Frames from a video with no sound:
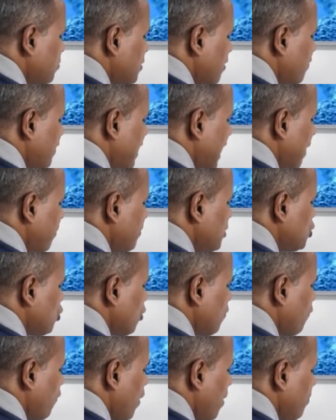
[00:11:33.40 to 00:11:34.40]
of gametes are
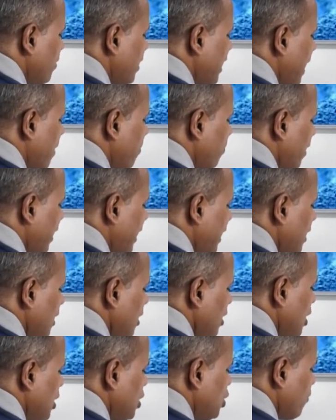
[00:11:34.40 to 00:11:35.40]
formed, namely
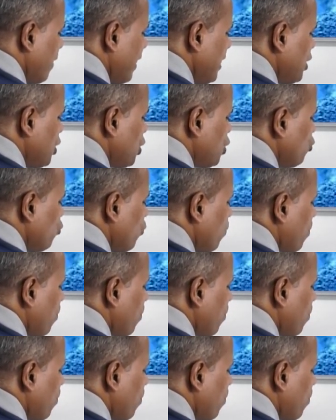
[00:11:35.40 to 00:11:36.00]
22